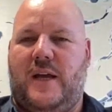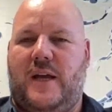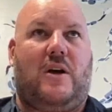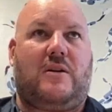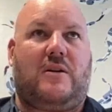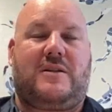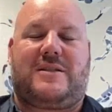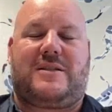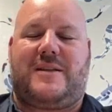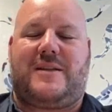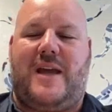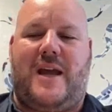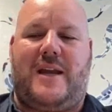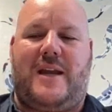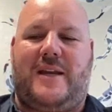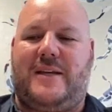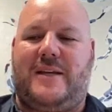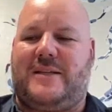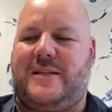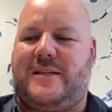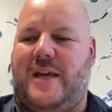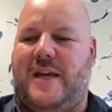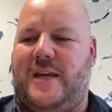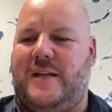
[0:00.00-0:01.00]

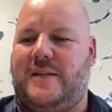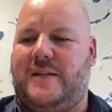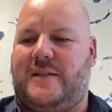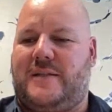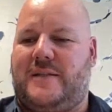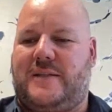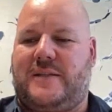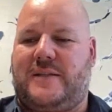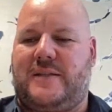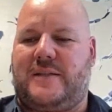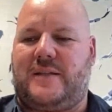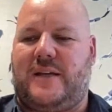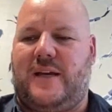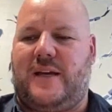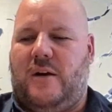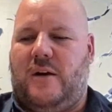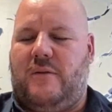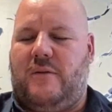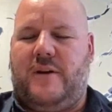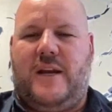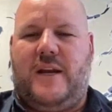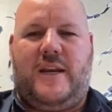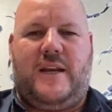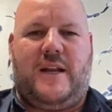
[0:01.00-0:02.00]
Long-standing tenants. Yeah,
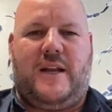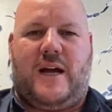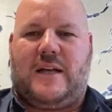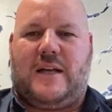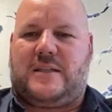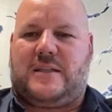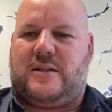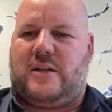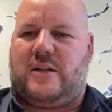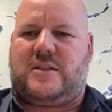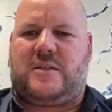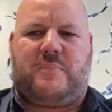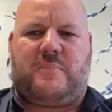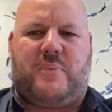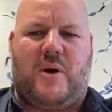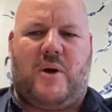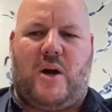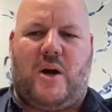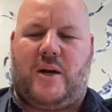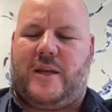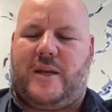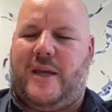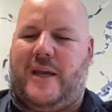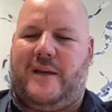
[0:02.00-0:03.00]
really nice. Lots of
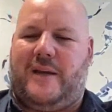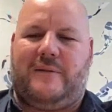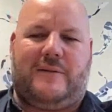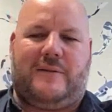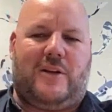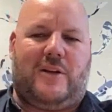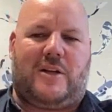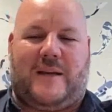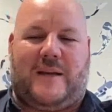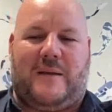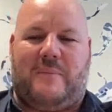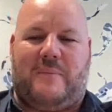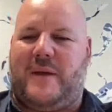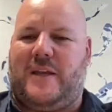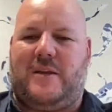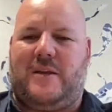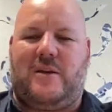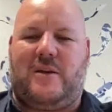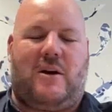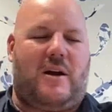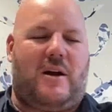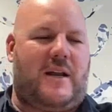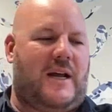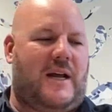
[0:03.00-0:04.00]
parking, like a big
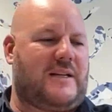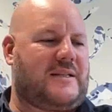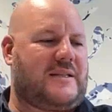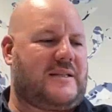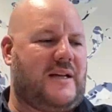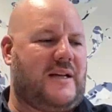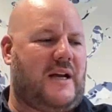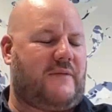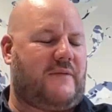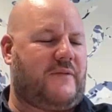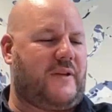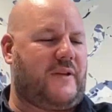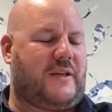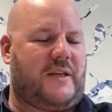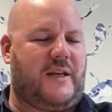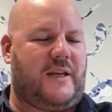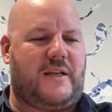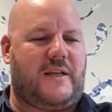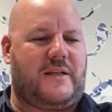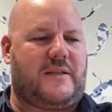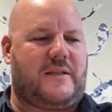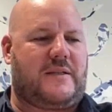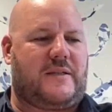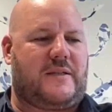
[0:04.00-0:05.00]
yard outside for the
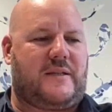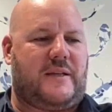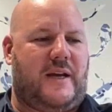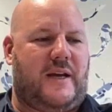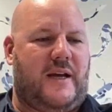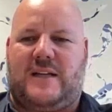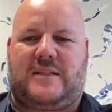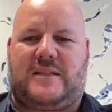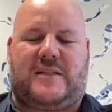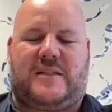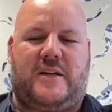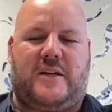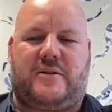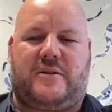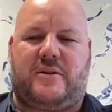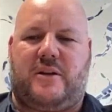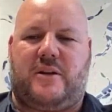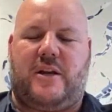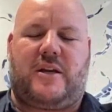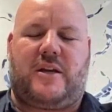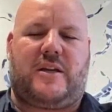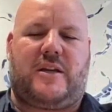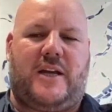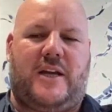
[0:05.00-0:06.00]
kids. Nice central
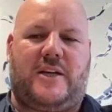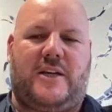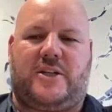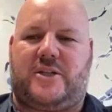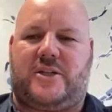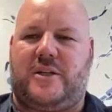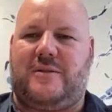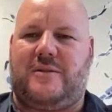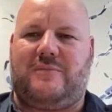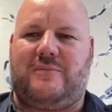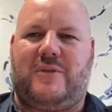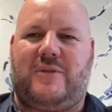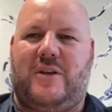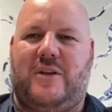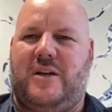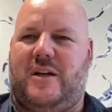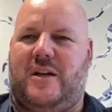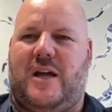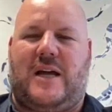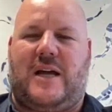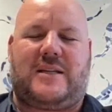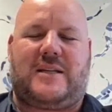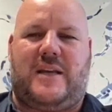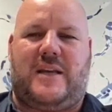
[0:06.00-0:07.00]
location in a
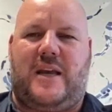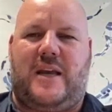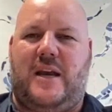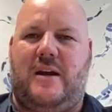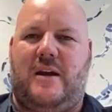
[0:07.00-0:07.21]
nice